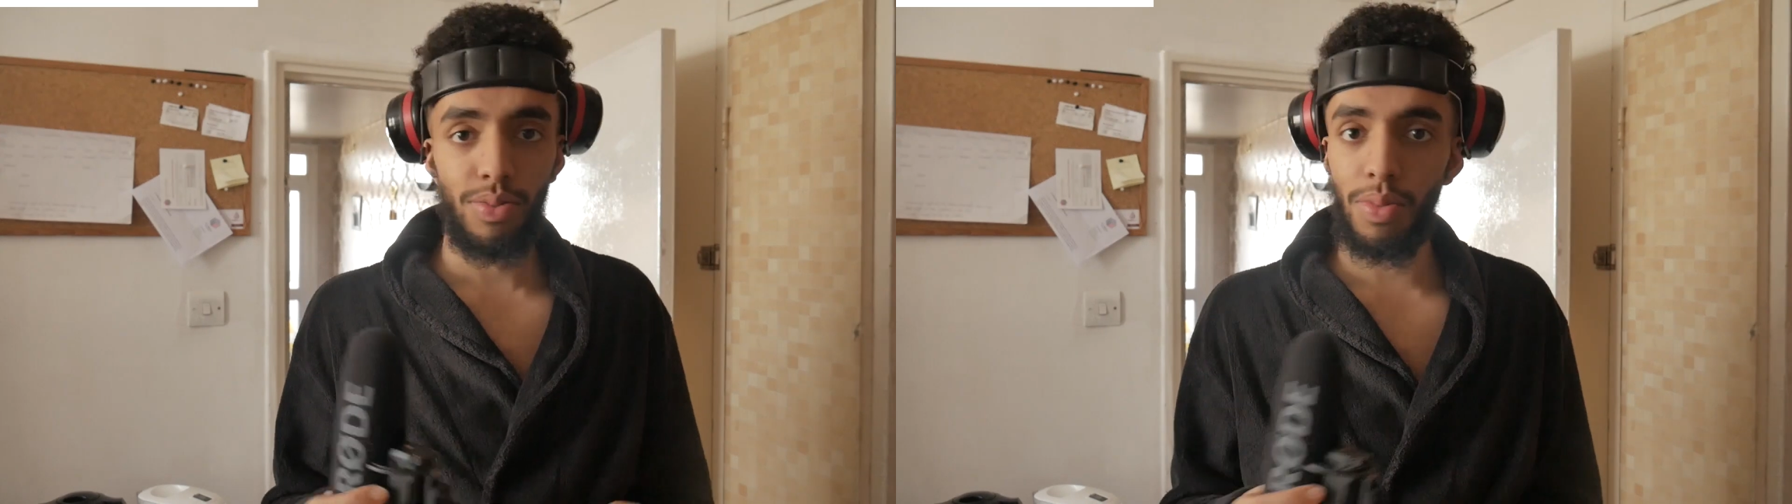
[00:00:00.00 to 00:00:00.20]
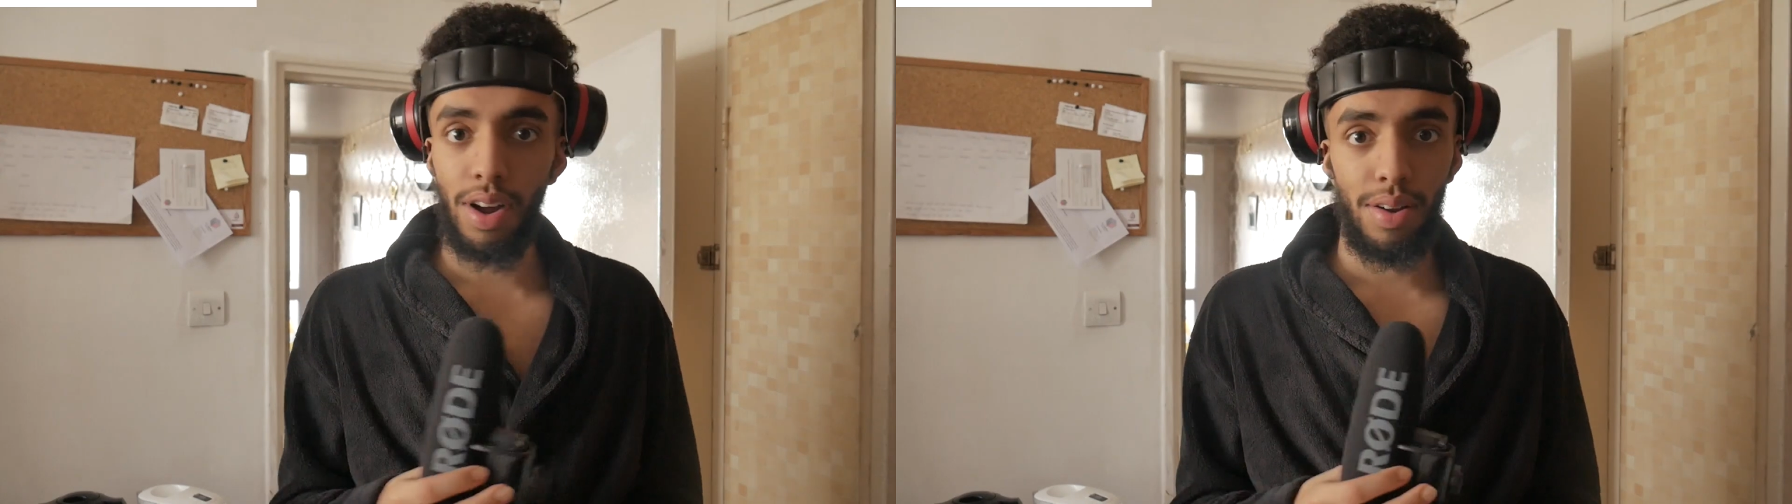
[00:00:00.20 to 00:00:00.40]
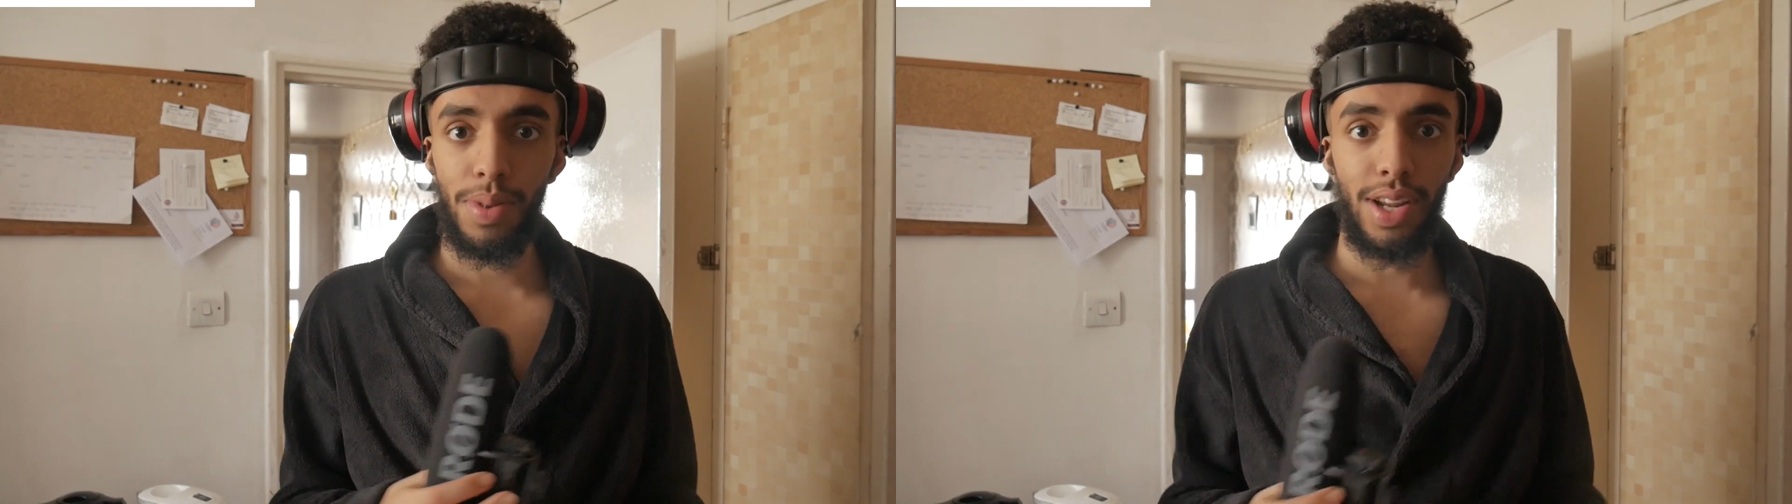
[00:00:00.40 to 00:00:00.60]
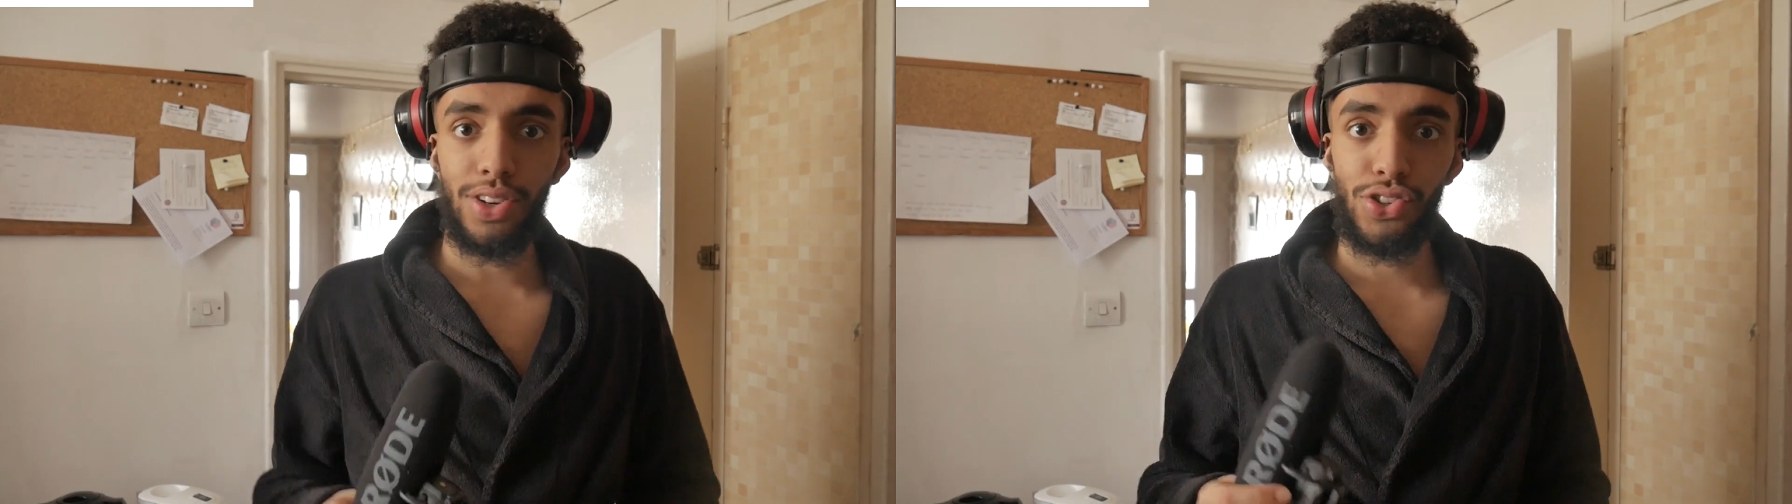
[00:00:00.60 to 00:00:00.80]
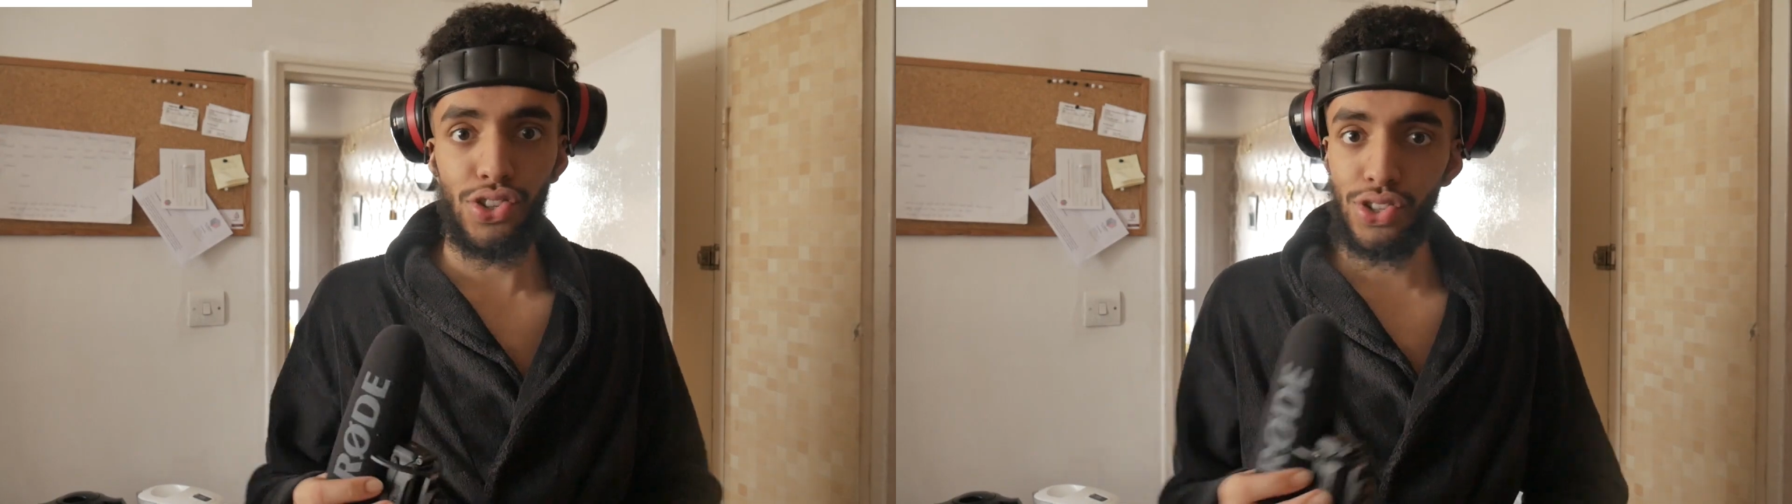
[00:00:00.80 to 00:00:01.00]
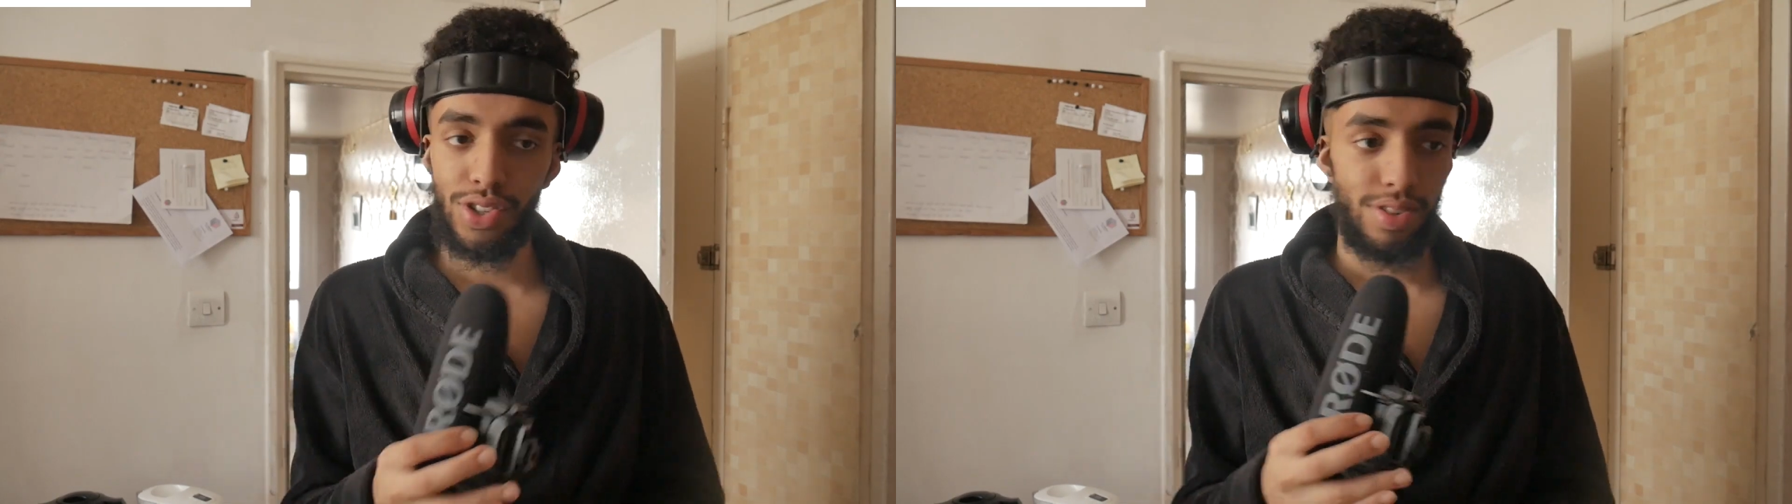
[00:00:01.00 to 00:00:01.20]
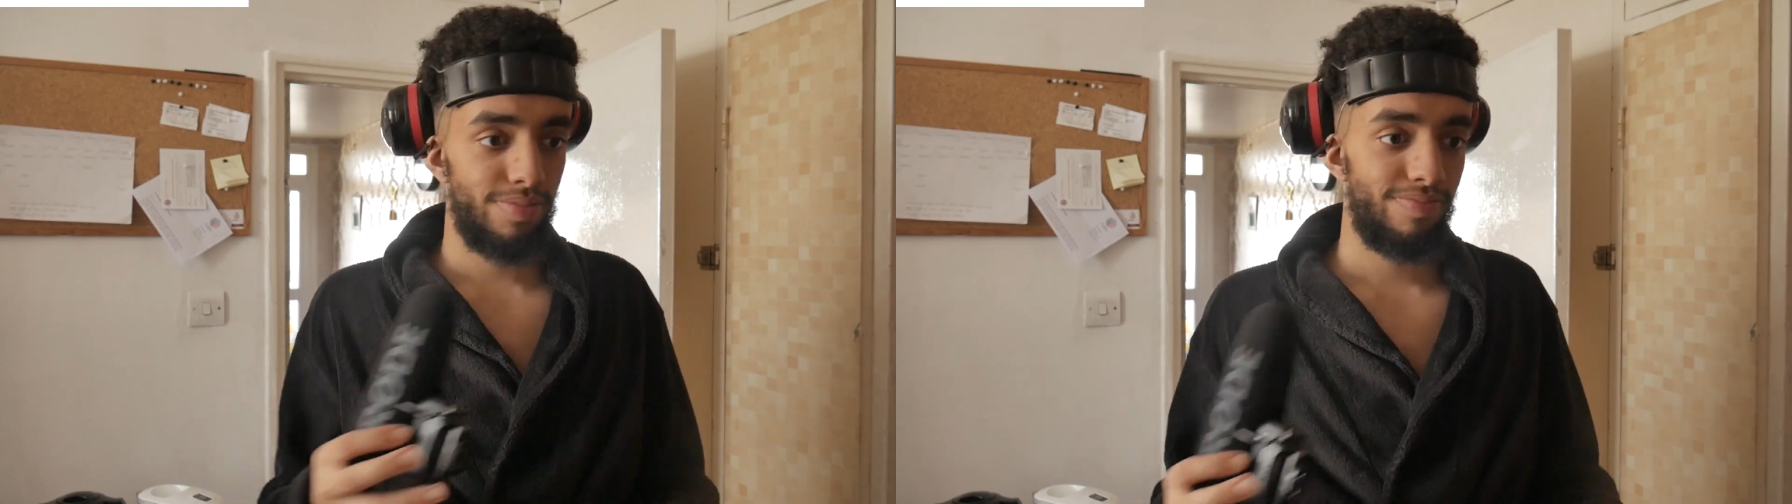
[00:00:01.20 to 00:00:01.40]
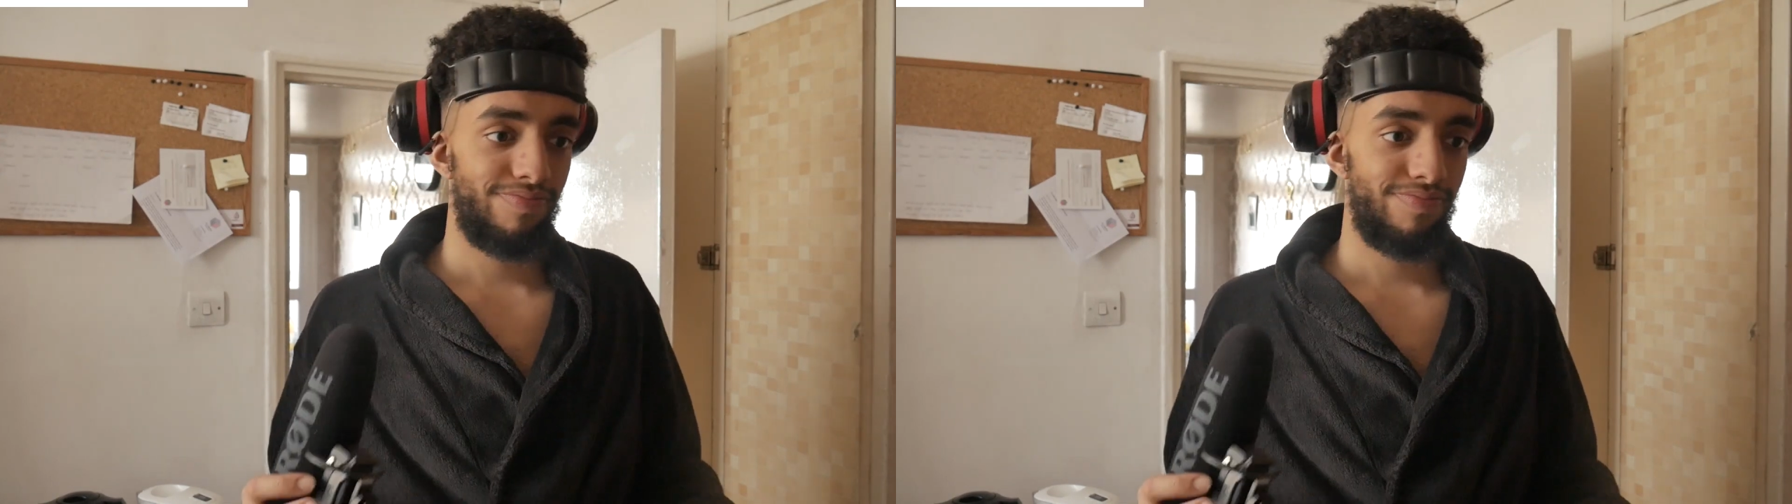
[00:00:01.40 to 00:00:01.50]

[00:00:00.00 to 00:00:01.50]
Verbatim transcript: oh, my English is just